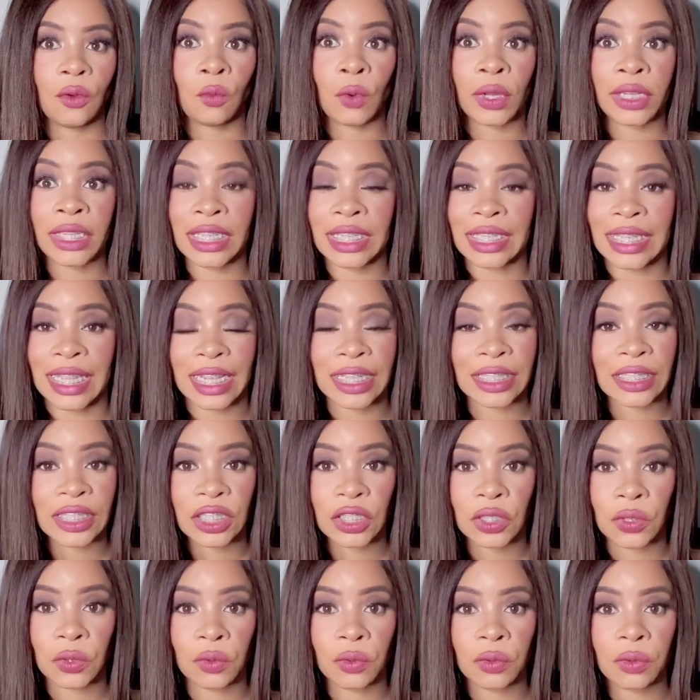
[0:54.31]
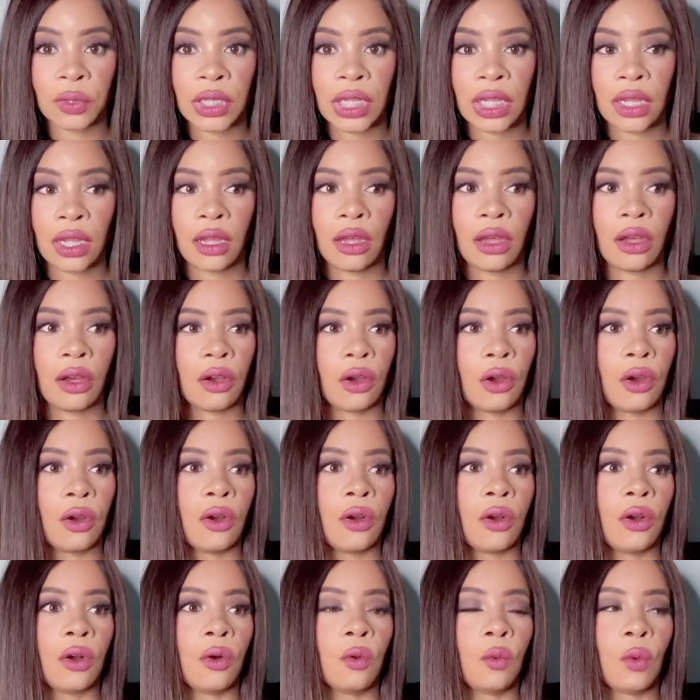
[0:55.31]
he tells you
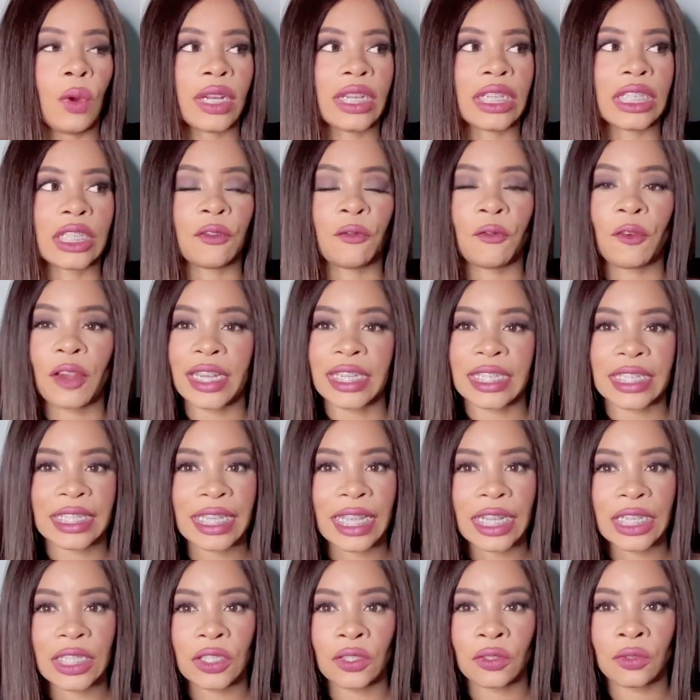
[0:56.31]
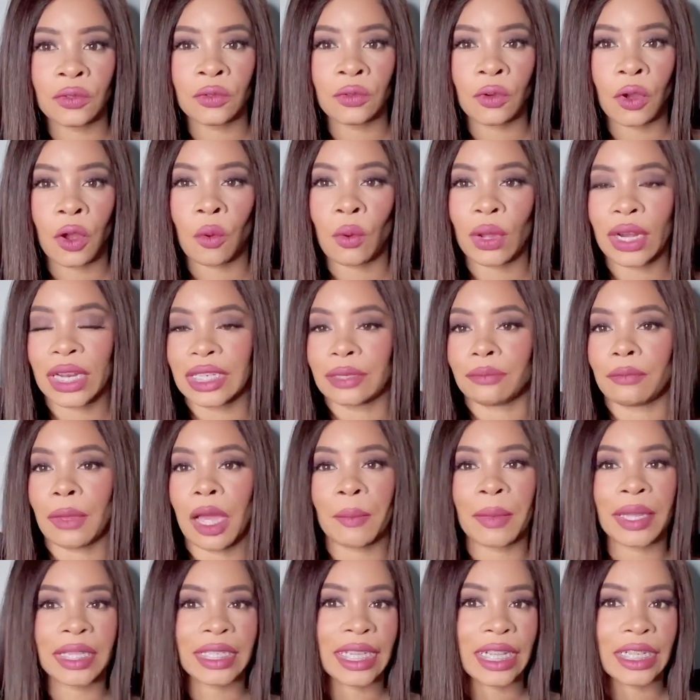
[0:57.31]
or what his friends tell you or what his
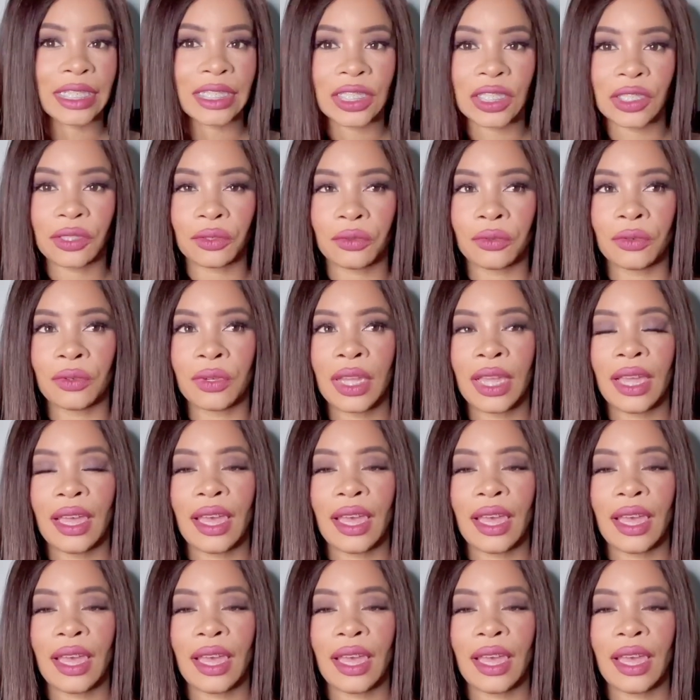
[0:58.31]
mama tells you.